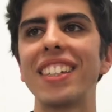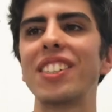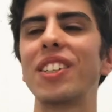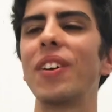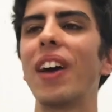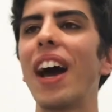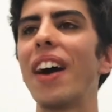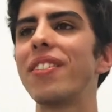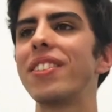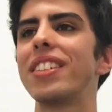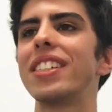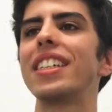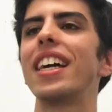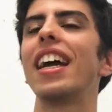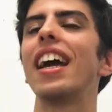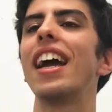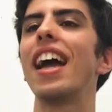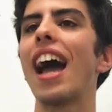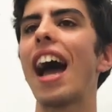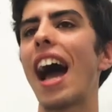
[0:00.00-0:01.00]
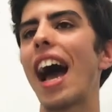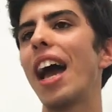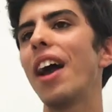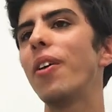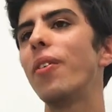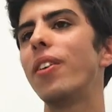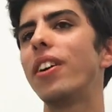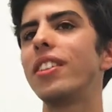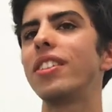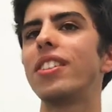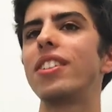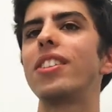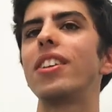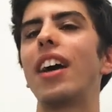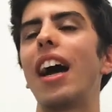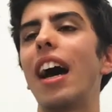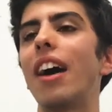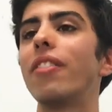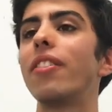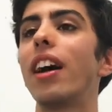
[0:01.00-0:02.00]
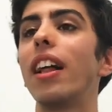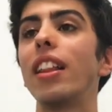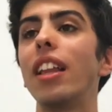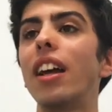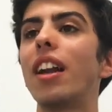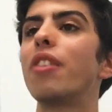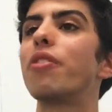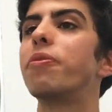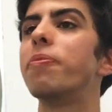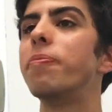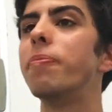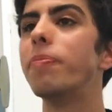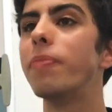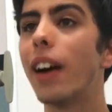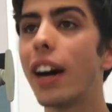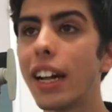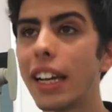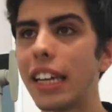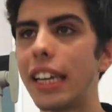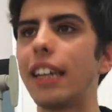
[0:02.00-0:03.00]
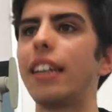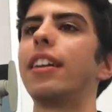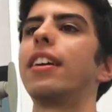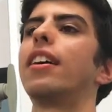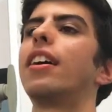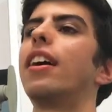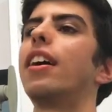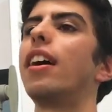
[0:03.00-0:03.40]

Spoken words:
So you have to say, I want to have a lot of money